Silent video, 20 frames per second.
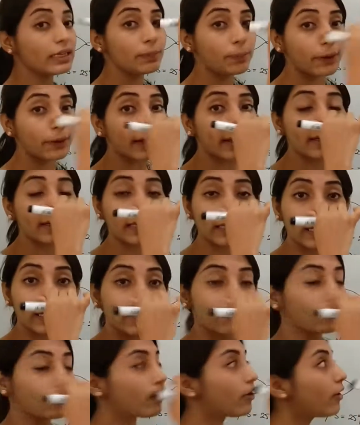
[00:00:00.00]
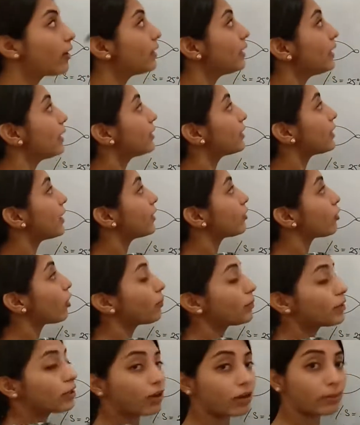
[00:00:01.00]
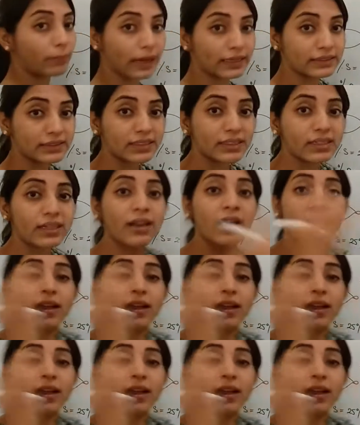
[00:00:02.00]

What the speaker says: paired electron in the atomic orbital,